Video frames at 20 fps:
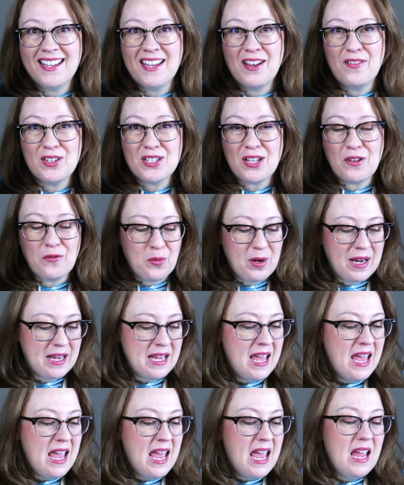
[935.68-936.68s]
give yourself a break.
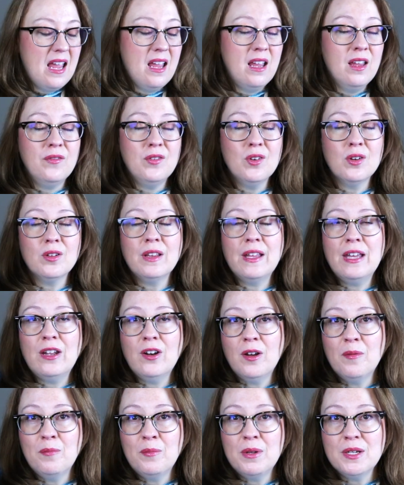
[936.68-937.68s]
If you're late
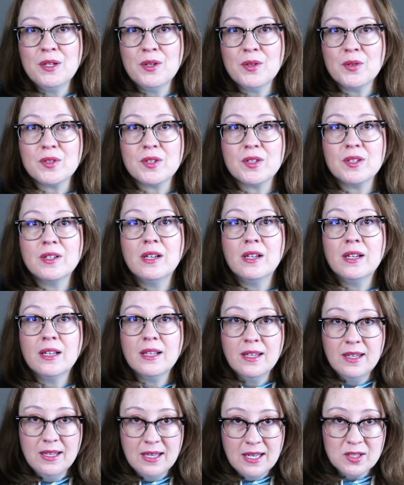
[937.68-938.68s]
on bills,
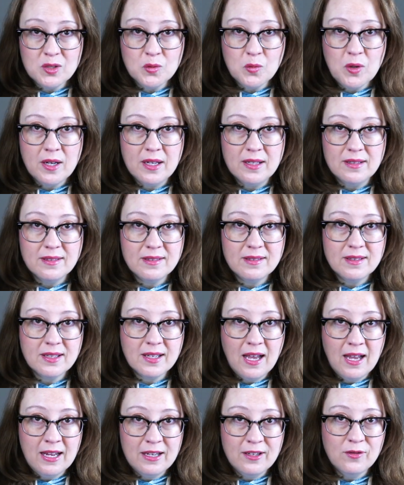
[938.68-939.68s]
guess what? The
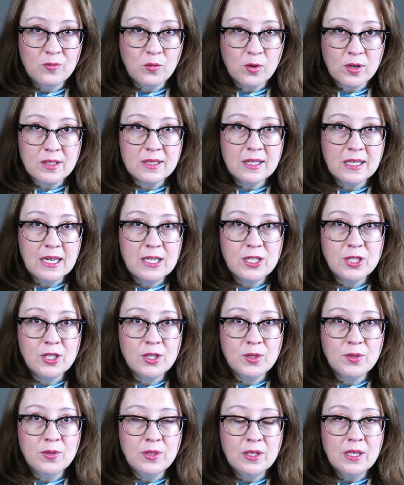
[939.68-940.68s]
kind of work that I
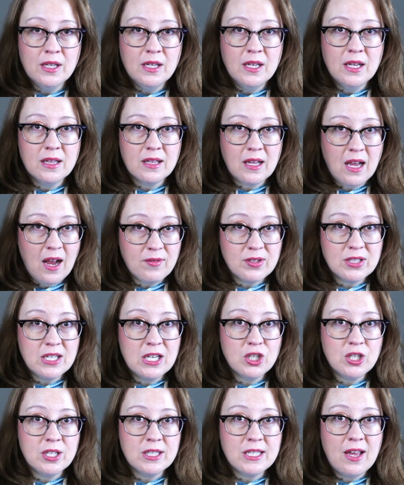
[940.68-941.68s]
do, the
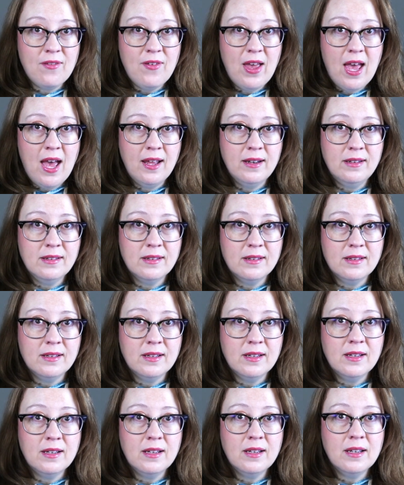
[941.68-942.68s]
conversations I've had,
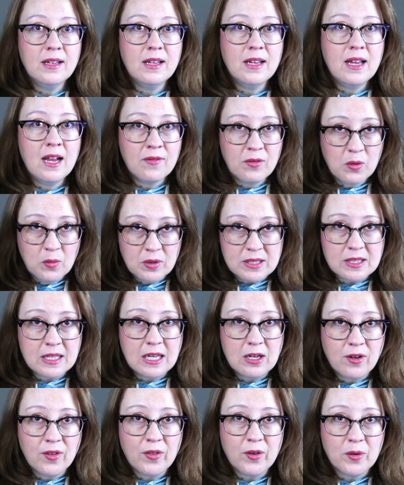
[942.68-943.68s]
everyone's late
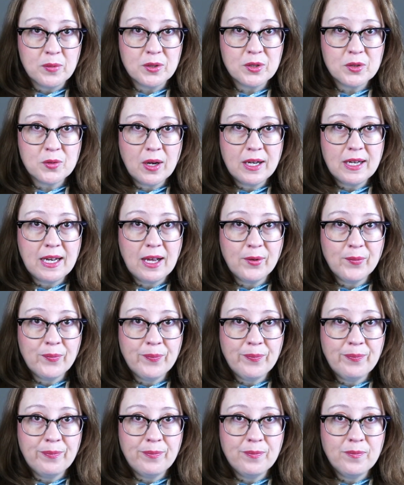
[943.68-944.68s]
on their bills right now.
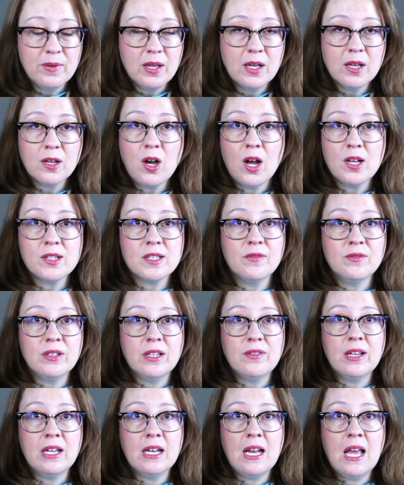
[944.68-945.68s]
Cost of
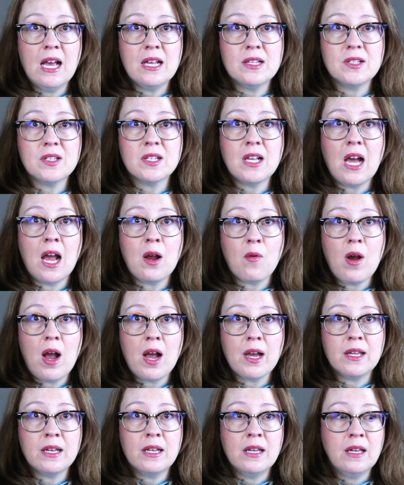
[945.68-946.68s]
living has
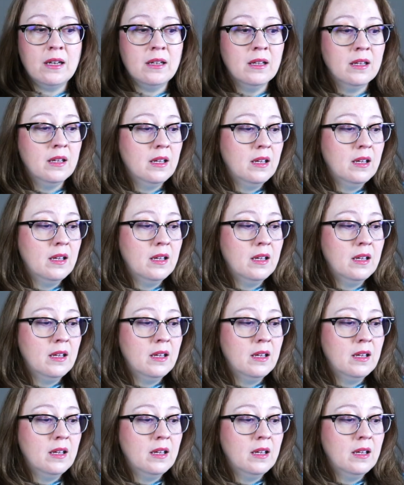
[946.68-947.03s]
skyrocketed.